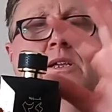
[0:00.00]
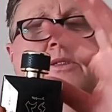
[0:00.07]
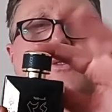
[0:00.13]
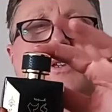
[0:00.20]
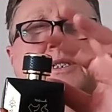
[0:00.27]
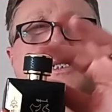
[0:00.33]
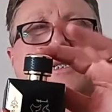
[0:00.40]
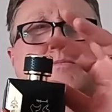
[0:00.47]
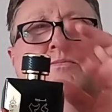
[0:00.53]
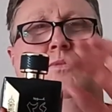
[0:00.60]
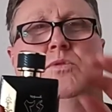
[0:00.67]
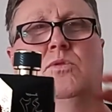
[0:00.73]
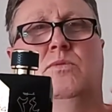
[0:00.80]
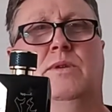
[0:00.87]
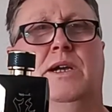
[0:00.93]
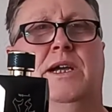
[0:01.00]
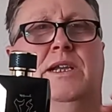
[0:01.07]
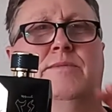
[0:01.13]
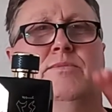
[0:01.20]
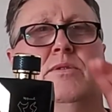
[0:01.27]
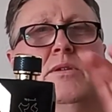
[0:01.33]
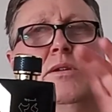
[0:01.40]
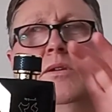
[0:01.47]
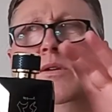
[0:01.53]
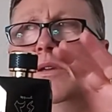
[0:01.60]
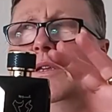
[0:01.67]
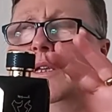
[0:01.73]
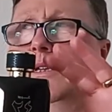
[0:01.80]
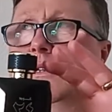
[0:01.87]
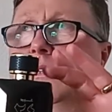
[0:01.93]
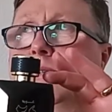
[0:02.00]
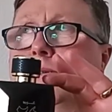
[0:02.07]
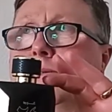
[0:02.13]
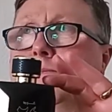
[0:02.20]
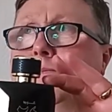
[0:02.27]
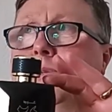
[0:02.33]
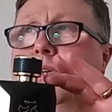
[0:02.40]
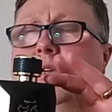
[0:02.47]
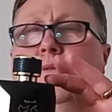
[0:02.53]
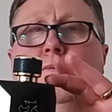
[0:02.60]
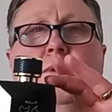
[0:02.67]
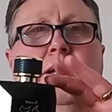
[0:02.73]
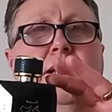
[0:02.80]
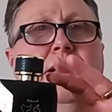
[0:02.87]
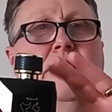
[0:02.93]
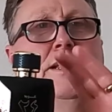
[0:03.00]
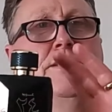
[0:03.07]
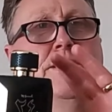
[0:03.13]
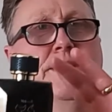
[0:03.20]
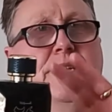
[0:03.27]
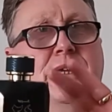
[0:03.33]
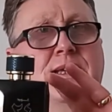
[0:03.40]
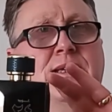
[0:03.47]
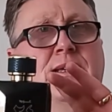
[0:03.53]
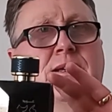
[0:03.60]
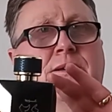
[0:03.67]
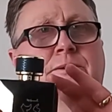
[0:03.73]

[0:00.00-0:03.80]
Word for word: This is more wearable, like um, you can wear in the day